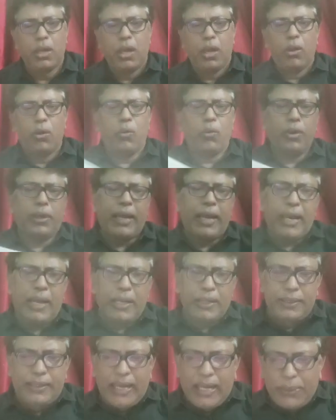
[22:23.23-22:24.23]
Okay,
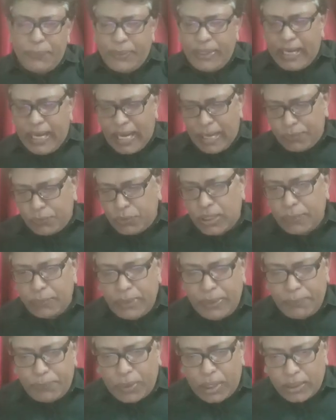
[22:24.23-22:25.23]
then we have one
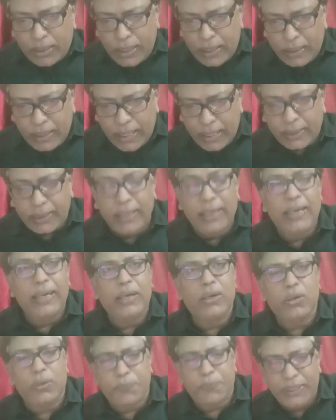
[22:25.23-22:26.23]
important article
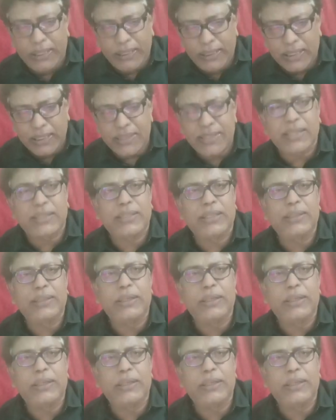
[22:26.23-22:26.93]
in opinion section,